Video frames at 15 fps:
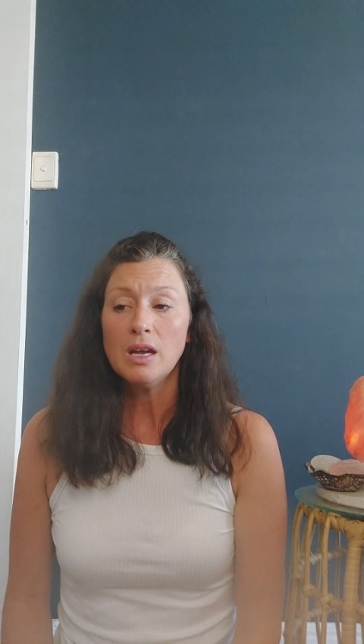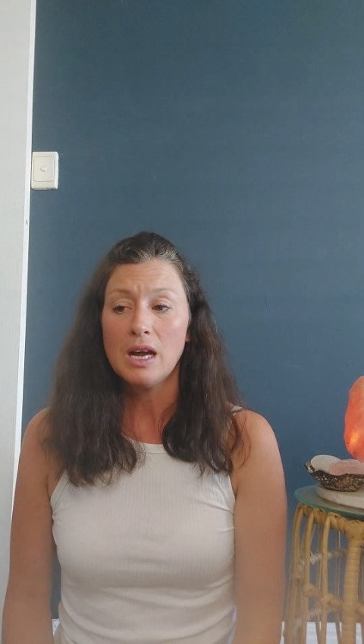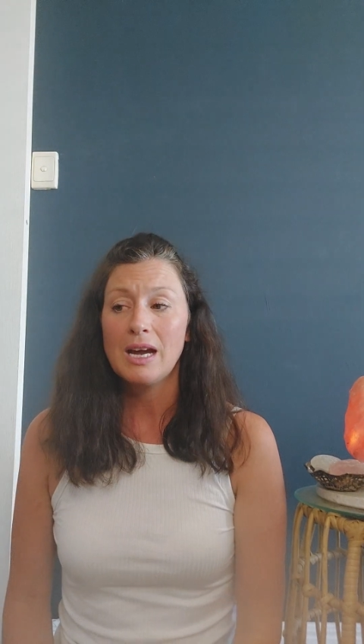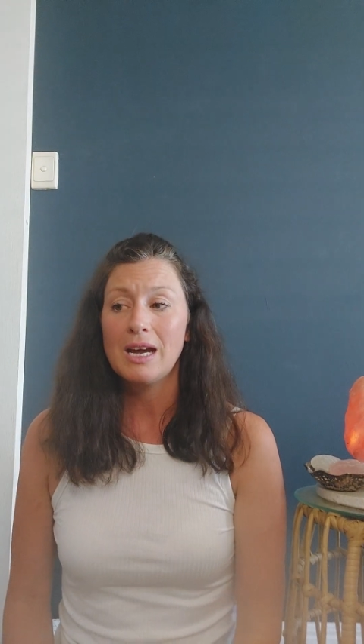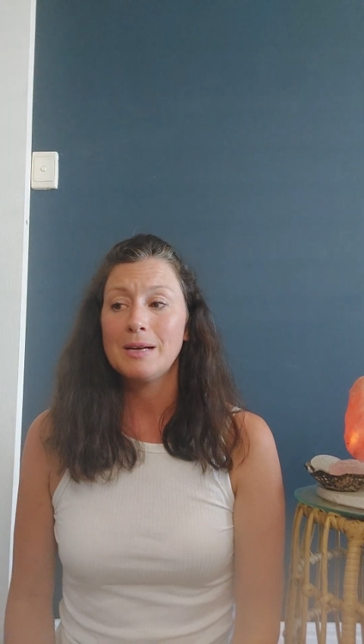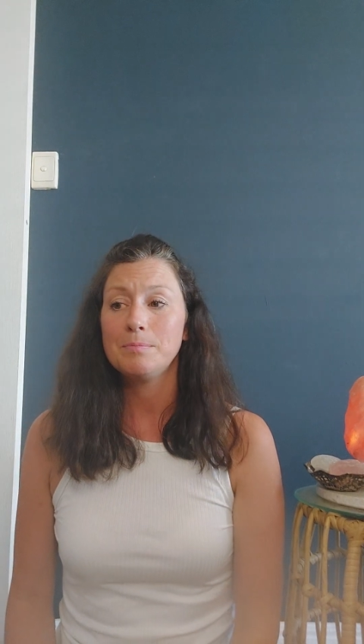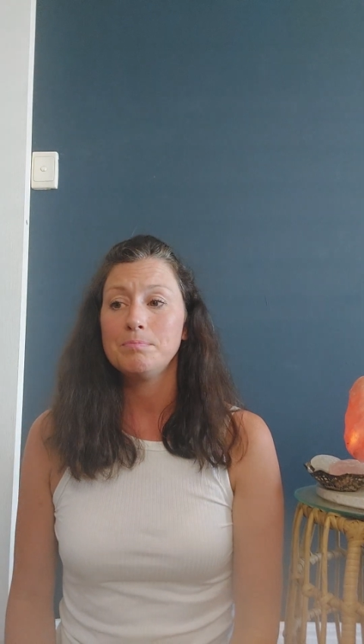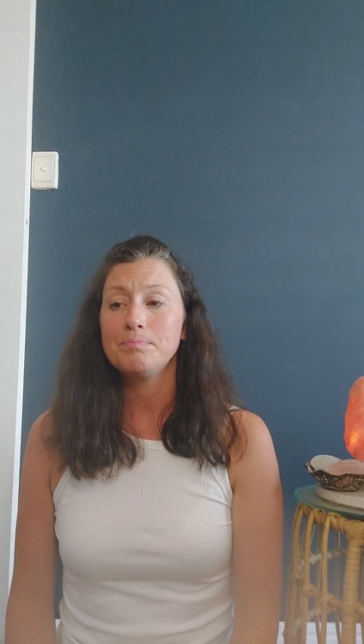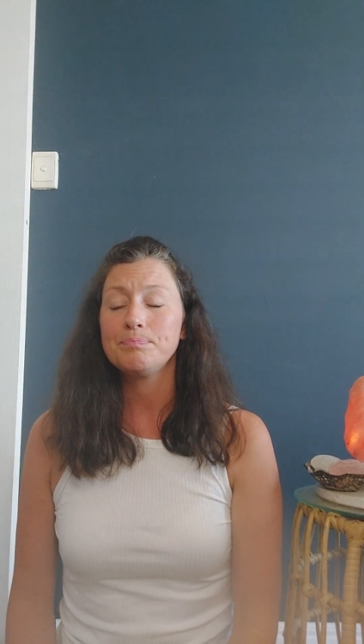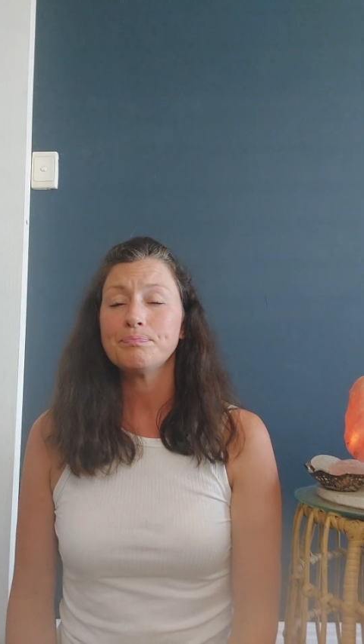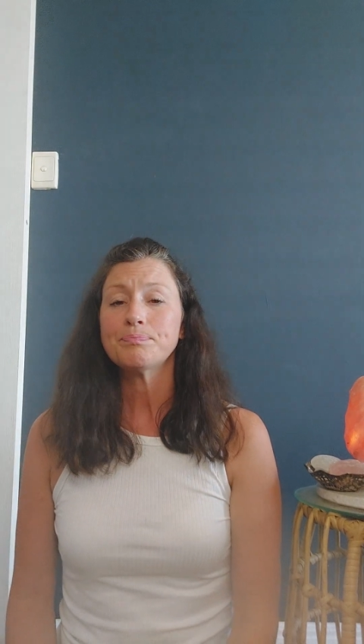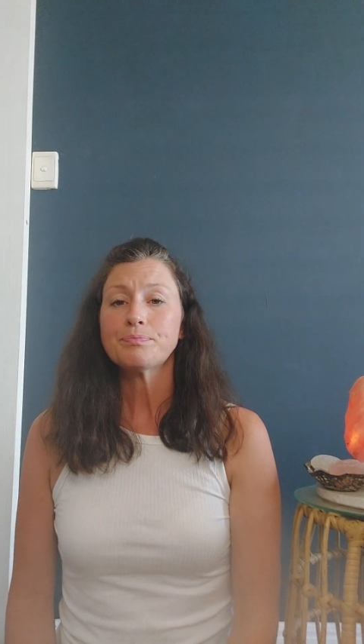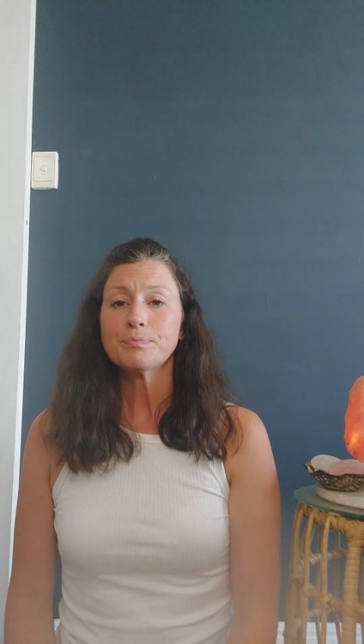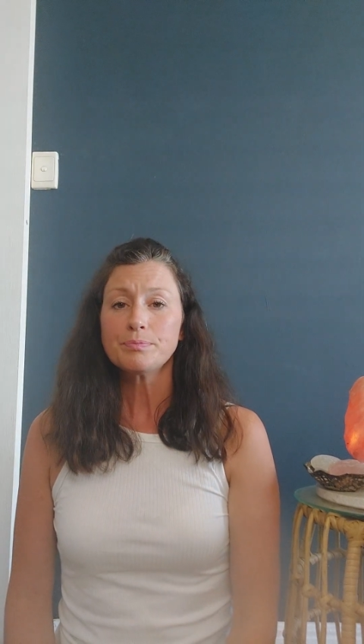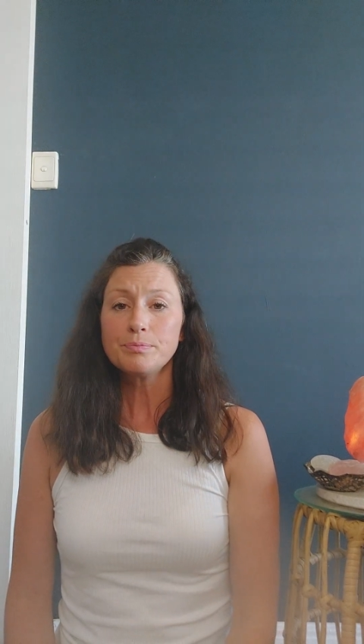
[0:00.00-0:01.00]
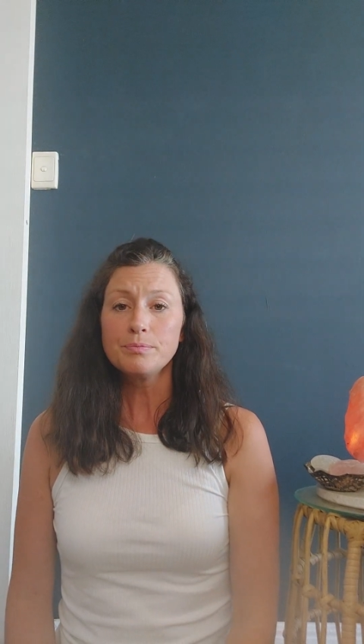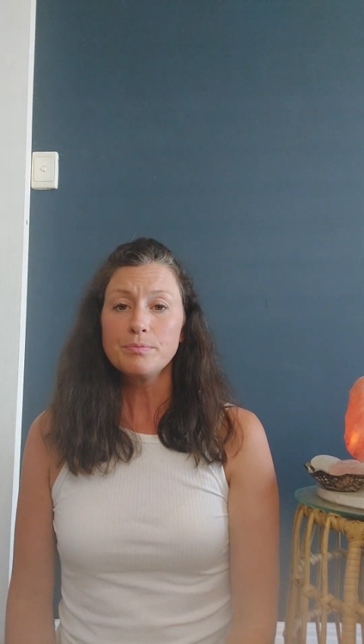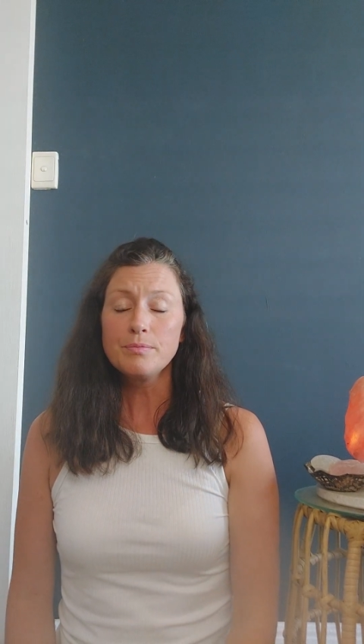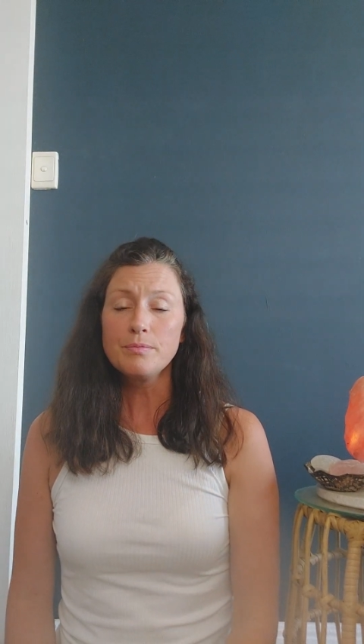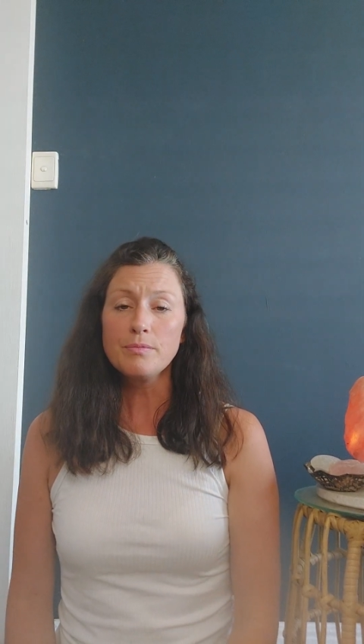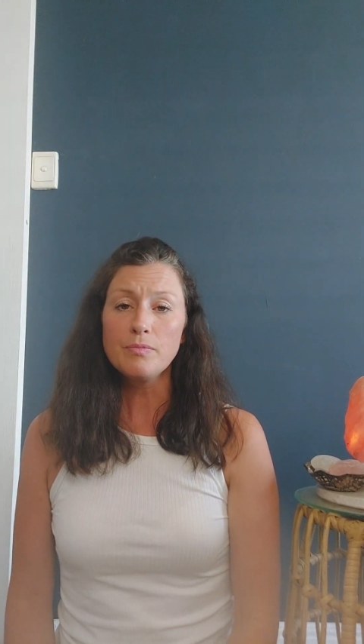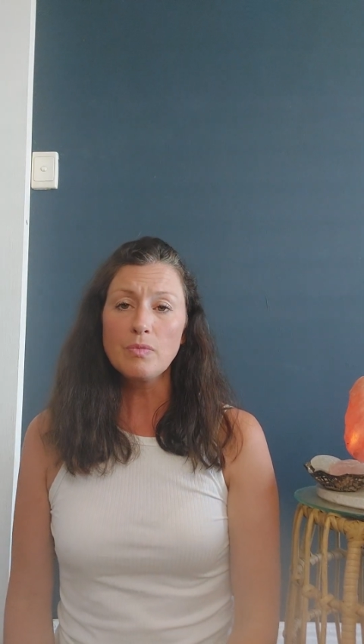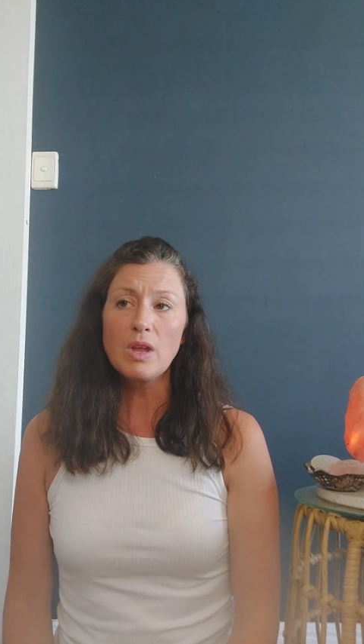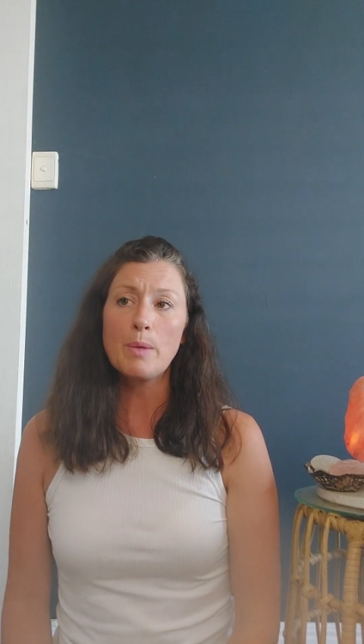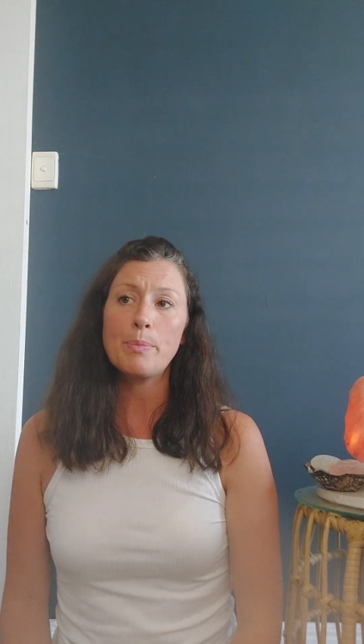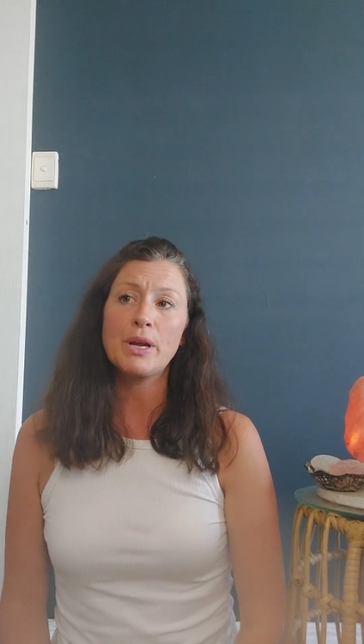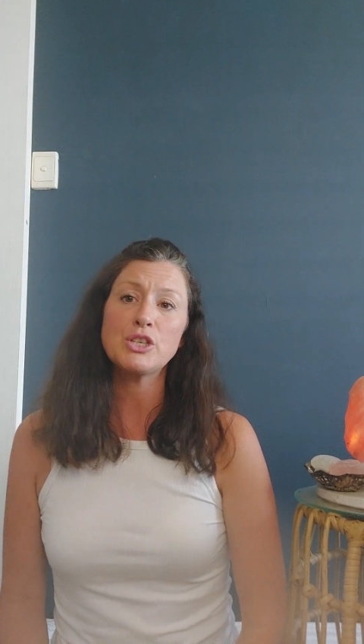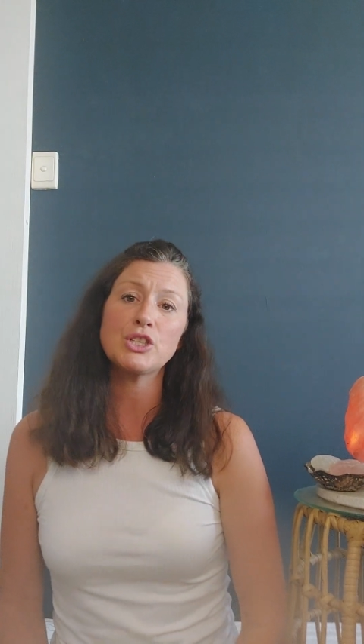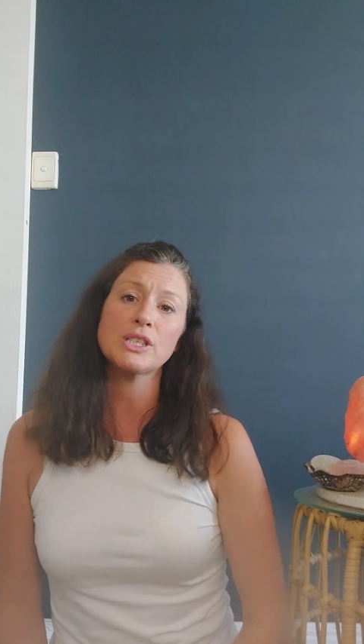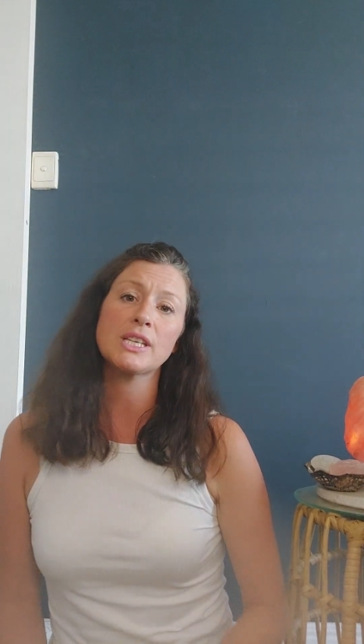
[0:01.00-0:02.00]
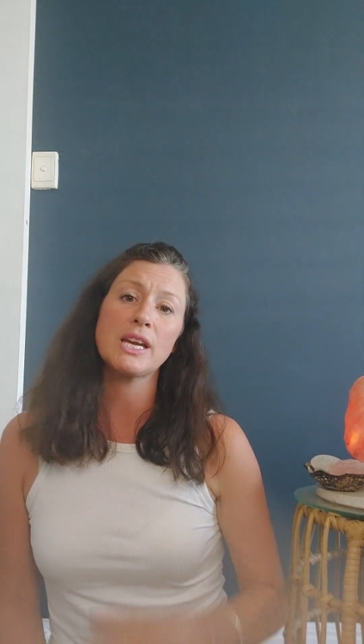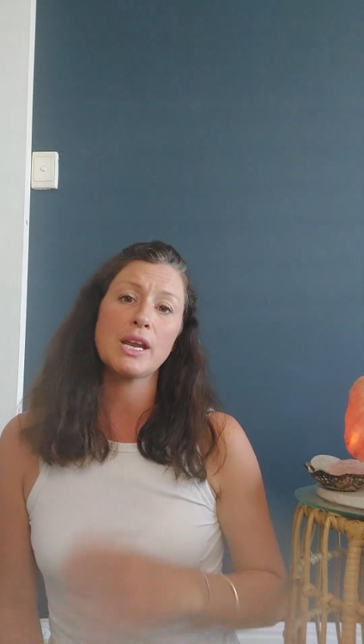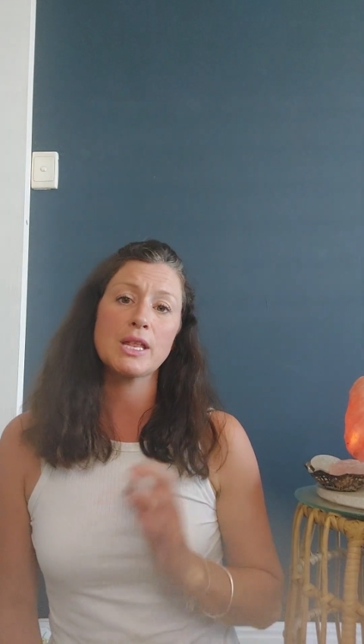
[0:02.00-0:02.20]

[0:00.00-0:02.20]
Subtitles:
But just kind